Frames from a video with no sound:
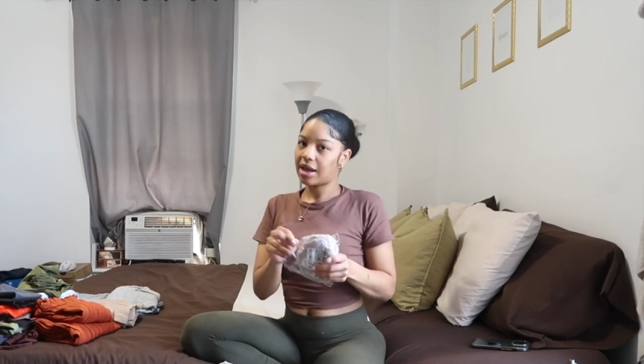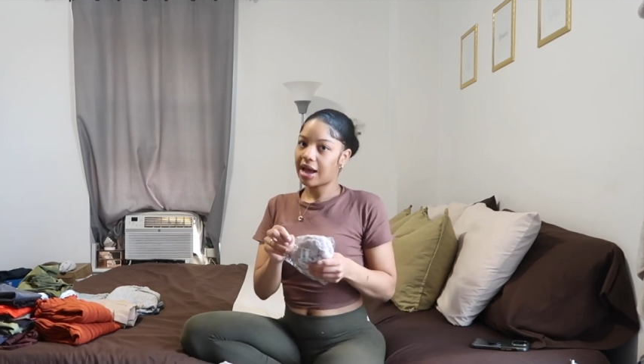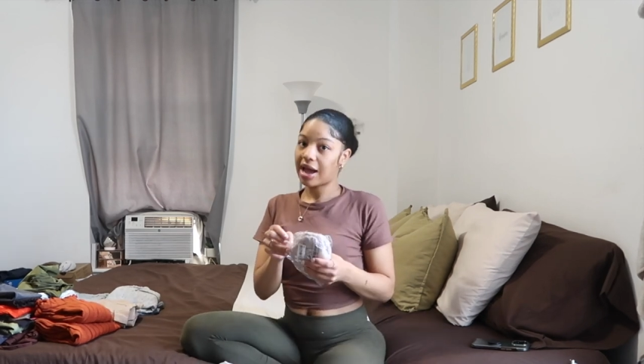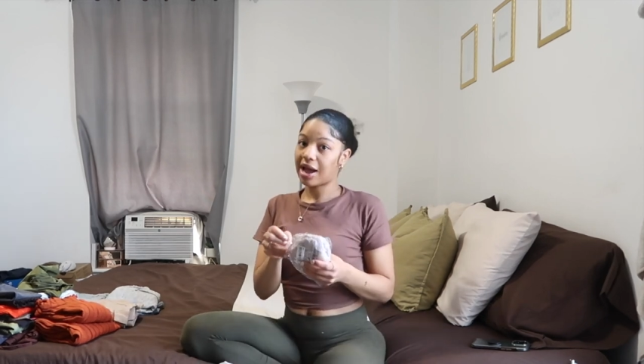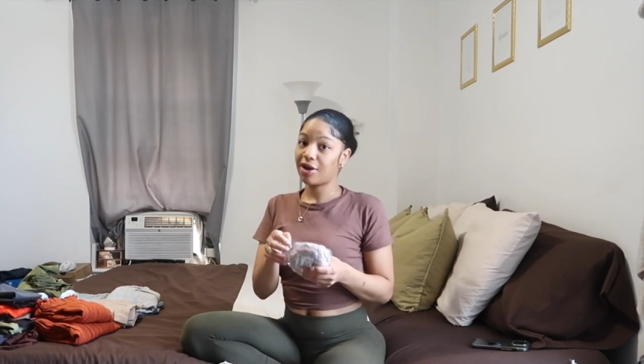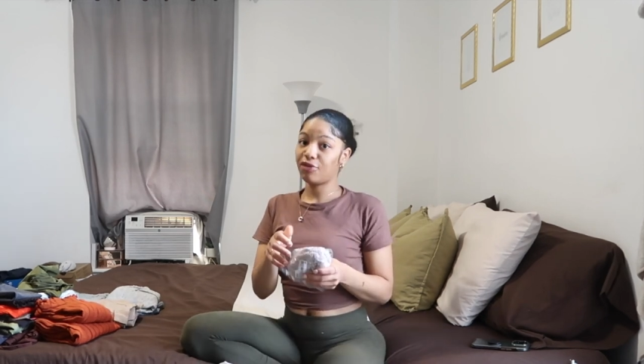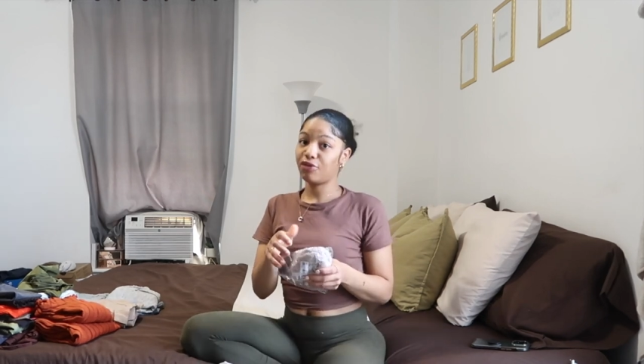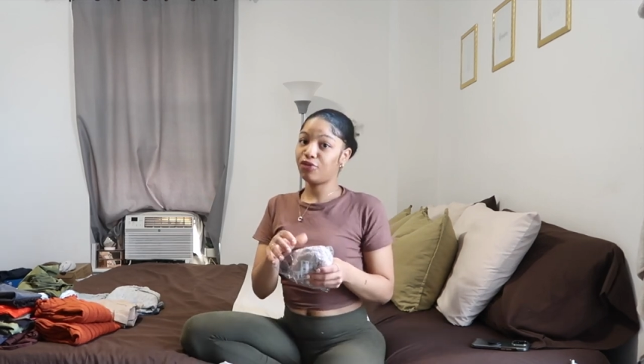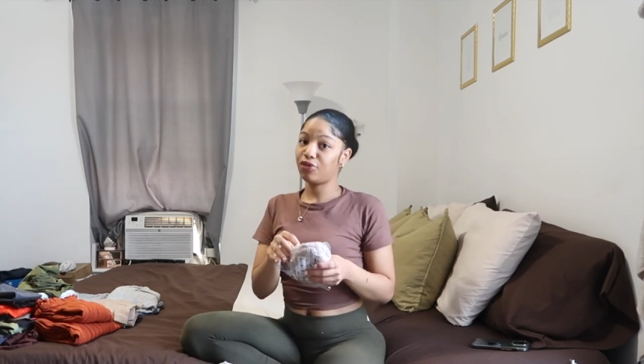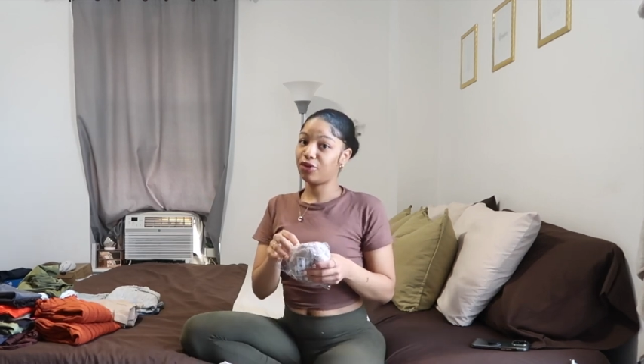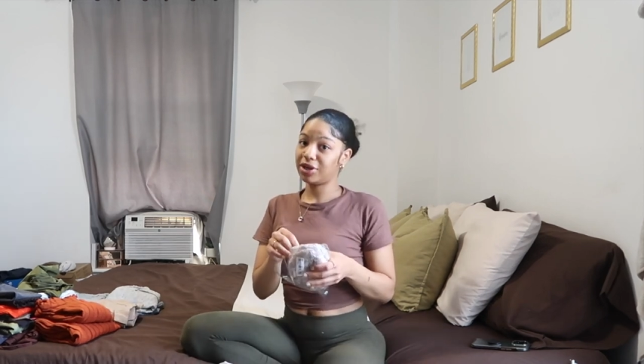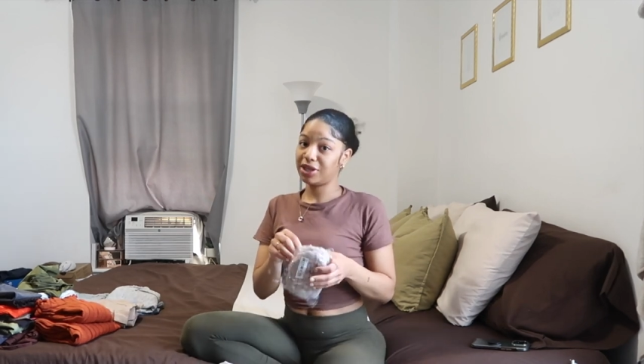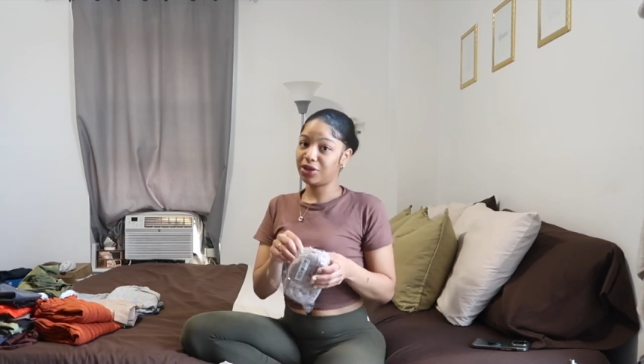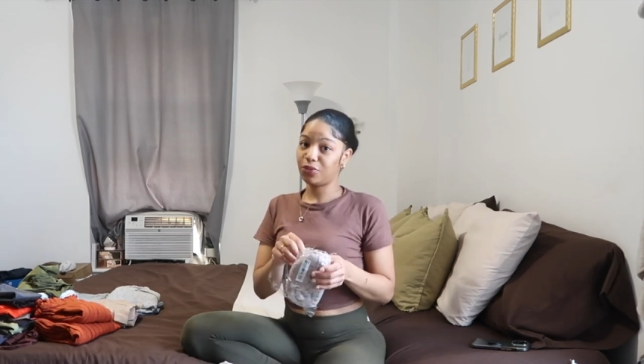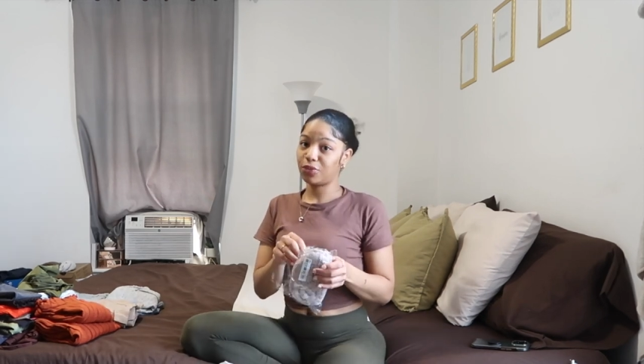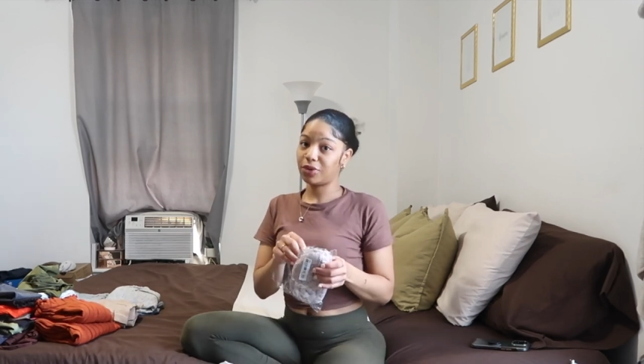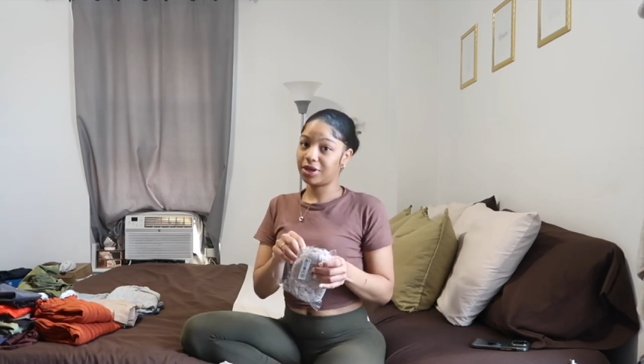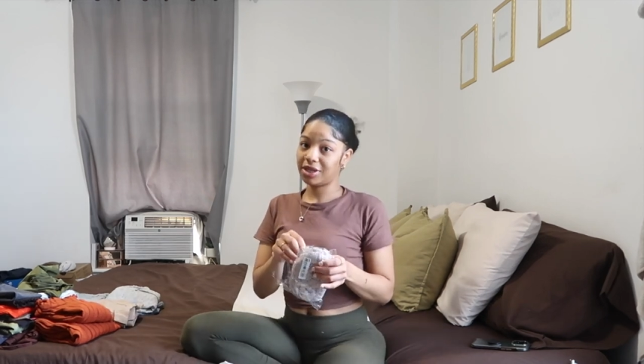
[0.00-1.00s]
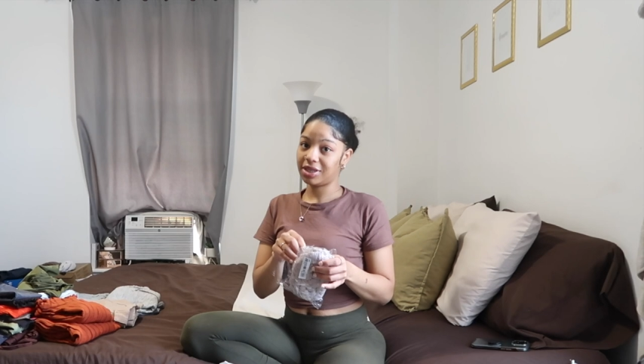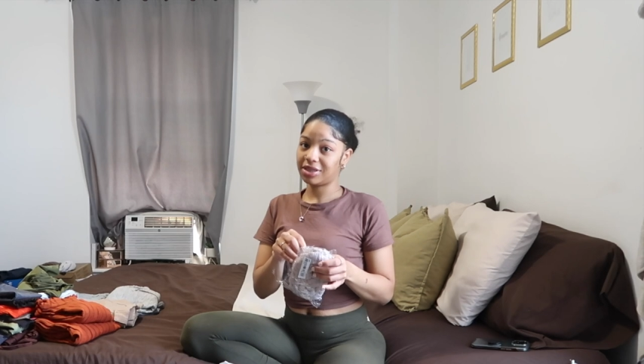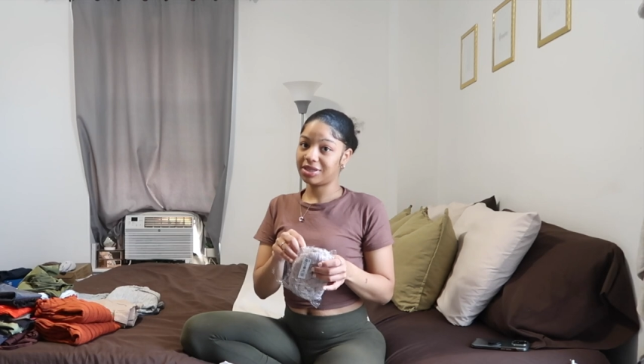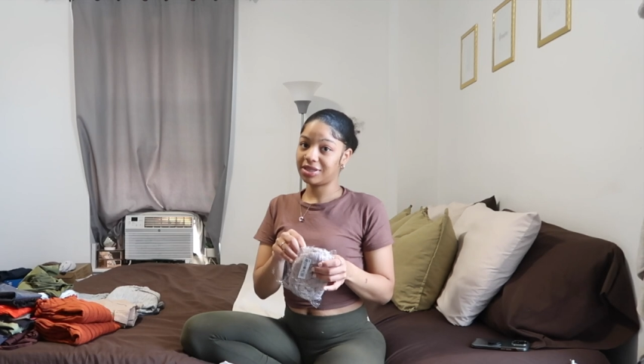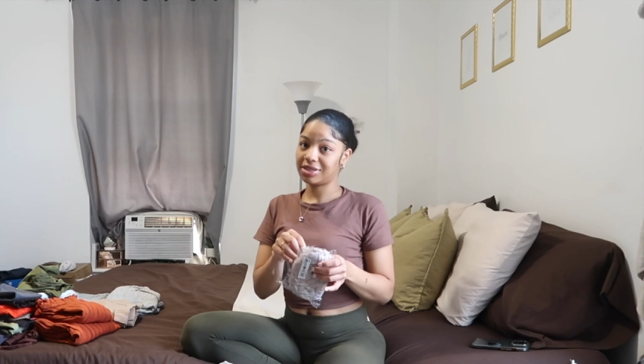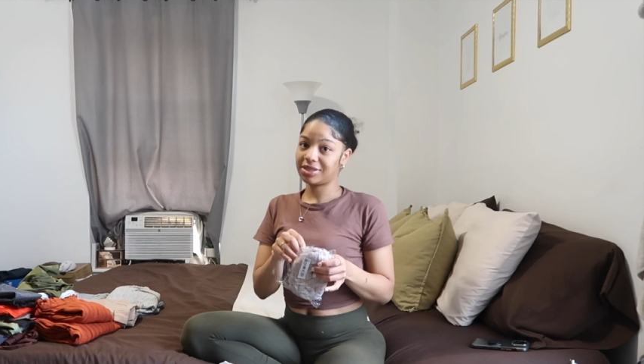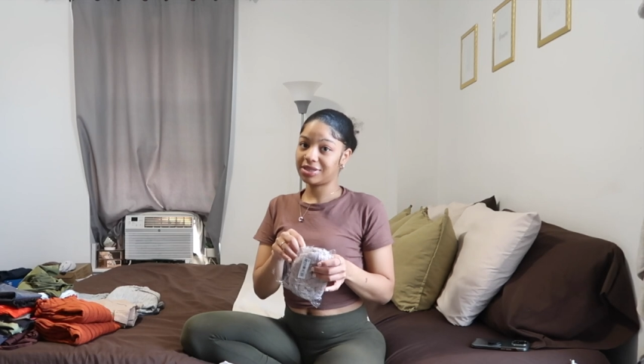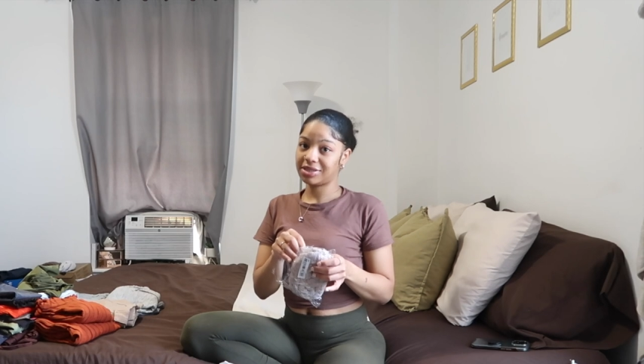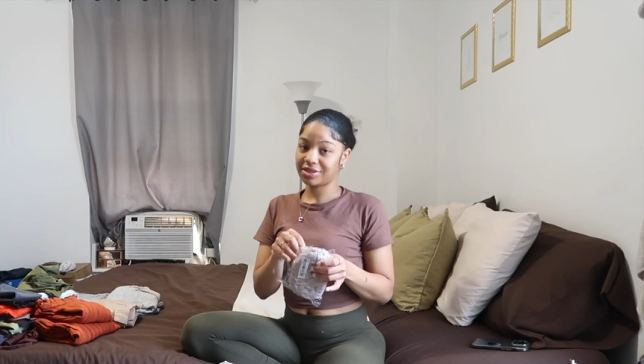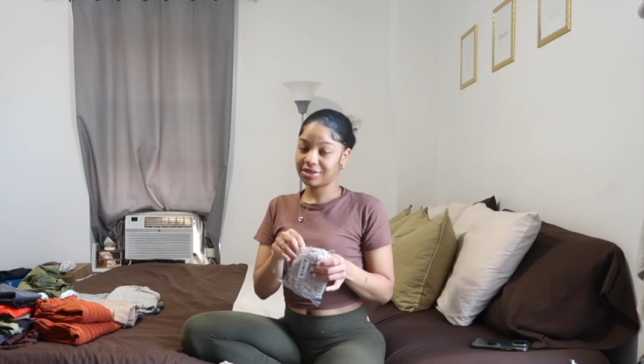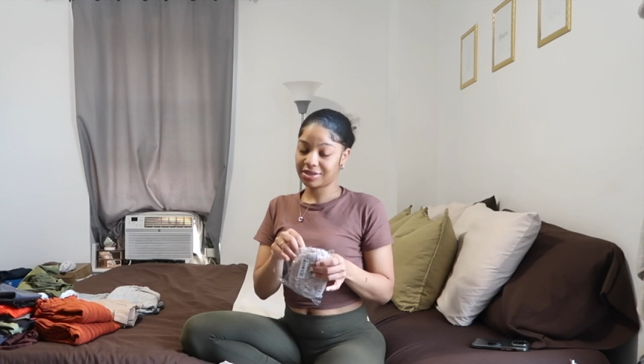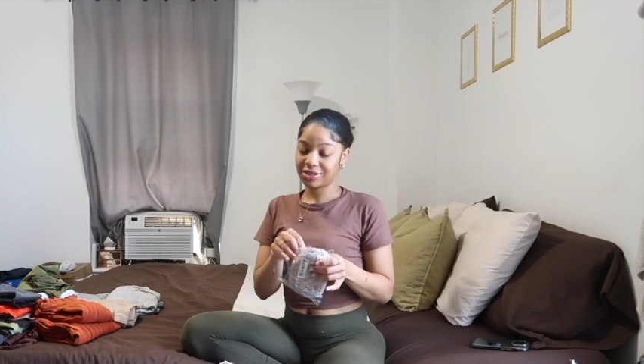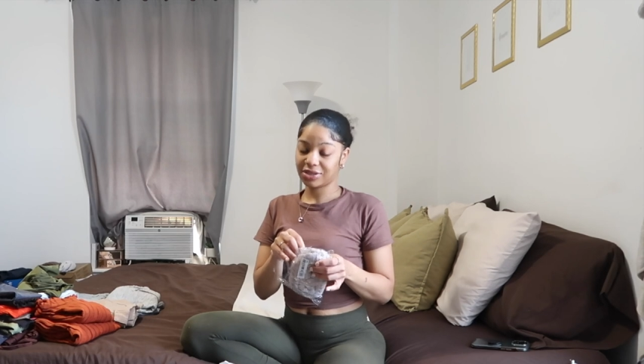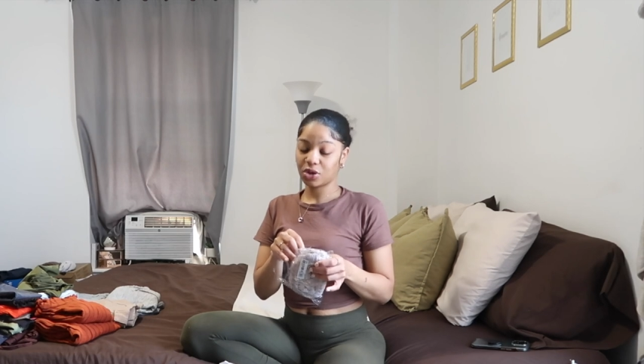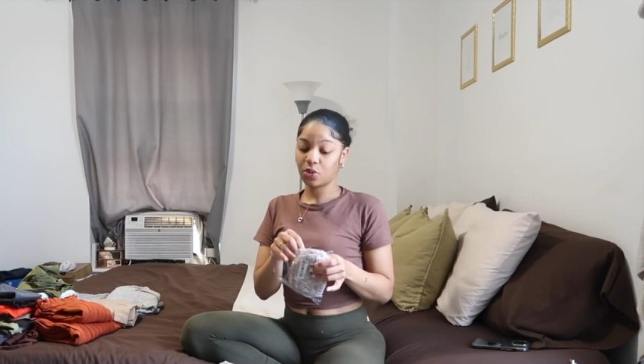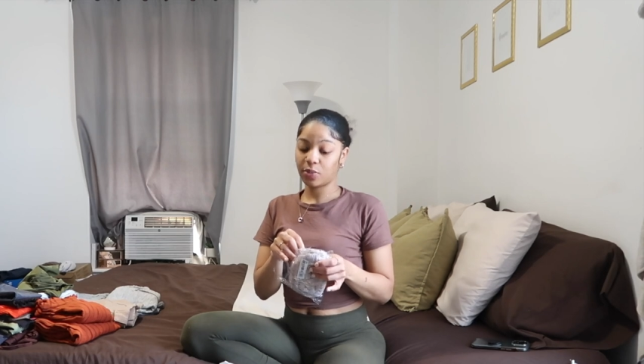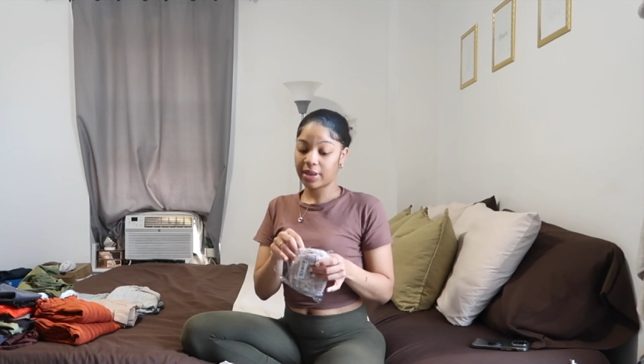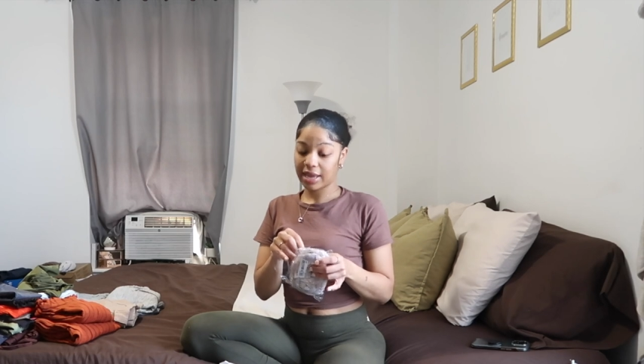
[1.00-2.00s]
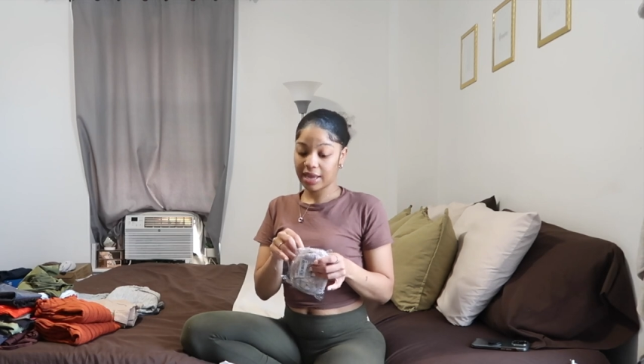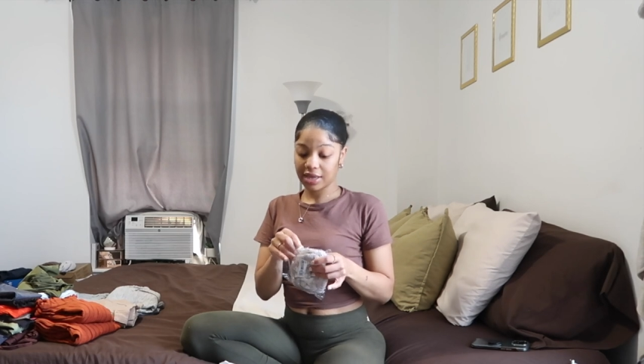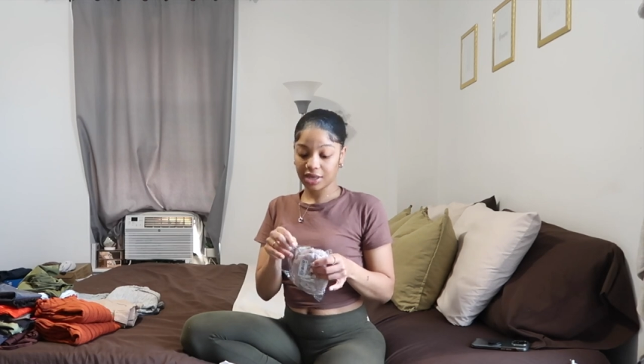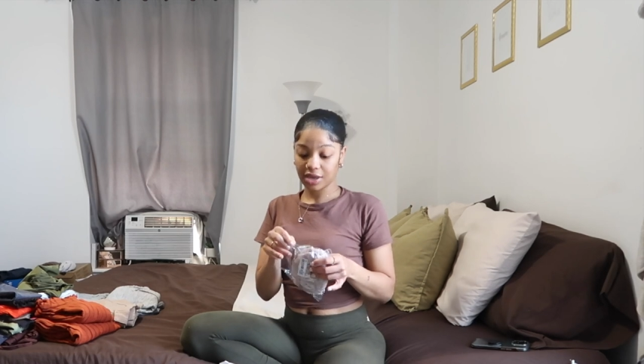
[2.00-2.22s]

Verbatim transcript: i really wanted this so bad